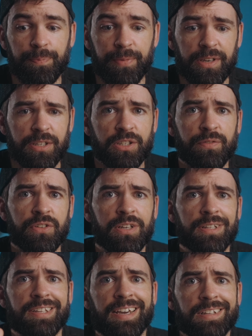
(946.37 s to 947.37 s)
because of the
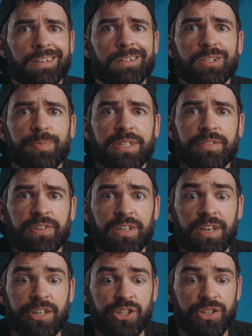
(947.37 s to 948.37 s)
technical
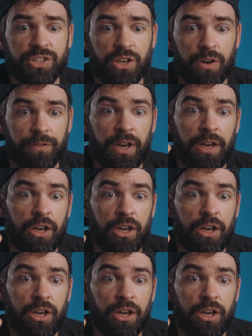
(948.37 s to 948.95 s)
specifications of